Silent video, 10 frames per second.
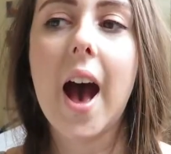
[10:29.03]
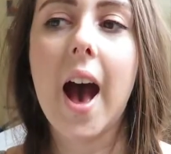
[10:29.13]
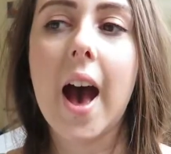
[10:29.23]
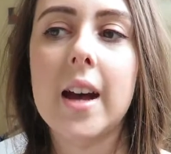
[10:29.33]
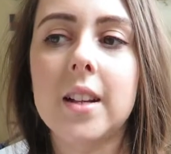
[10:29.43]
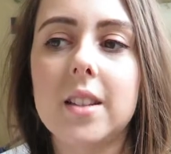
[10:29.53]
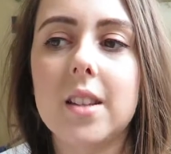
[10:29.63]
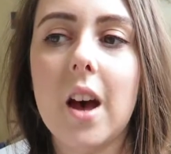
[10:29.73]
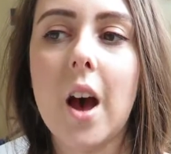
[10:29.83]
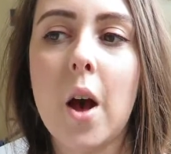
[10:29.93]
And
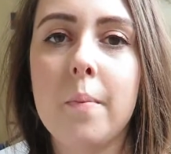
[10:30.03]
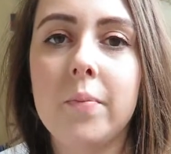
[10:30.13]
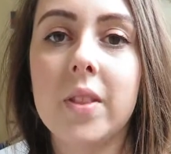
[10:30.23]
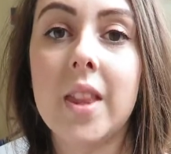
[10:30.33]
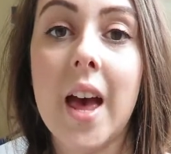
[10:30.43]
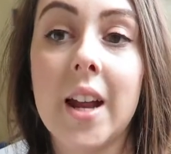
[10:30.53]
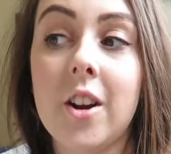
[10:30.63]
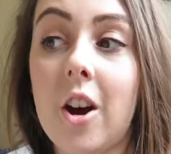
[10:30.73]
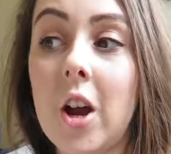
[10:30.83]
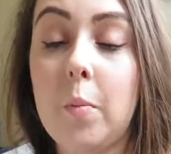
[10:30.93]

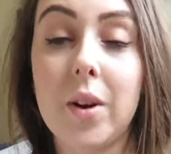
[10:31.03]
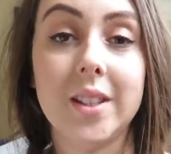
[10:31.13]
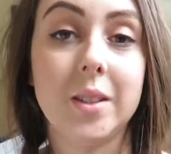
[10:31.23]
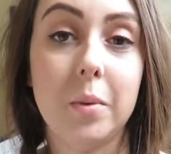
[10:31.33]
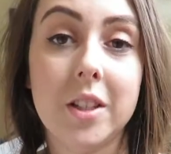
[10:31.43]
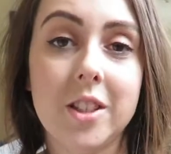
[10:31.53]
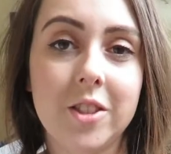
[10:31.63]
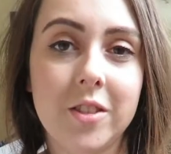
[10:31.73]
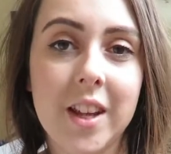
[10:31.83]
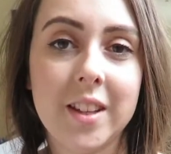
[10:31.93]
then I pressed the
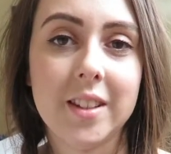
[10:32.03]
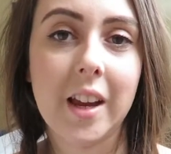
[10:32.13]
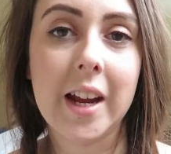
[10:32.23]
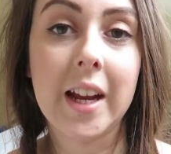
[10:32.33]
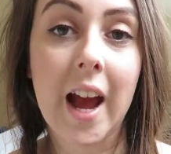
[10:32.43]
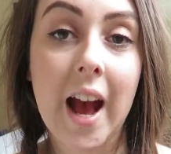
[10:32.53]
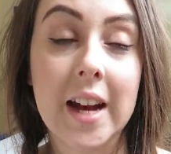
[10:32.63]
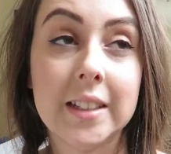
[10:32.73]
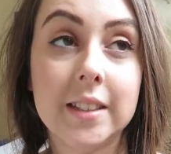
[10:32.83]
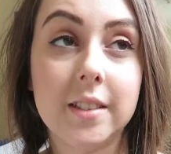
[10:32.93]
button on the inside
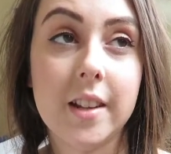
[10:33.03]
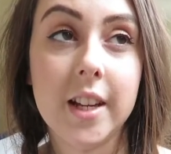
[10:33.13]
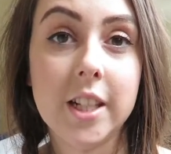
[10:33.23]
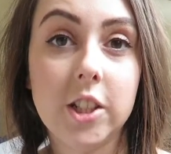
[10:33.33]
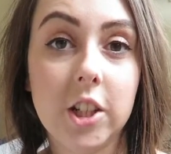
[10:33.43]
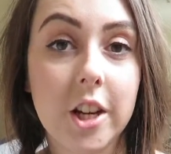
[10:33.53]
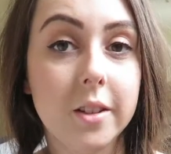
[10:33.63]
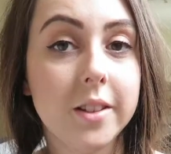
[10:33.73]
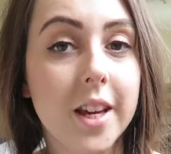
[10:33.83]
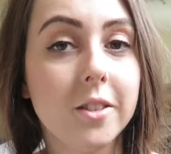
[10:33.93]
and the lid
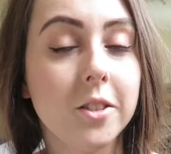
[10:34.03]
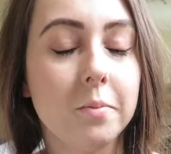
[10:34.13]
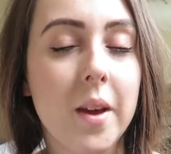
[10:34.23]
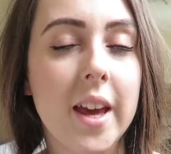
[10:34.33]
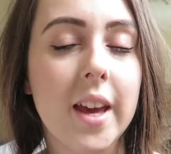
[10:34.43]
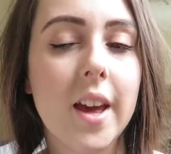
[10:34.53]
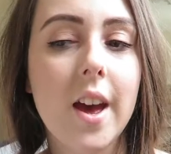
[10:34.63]
closed down on me.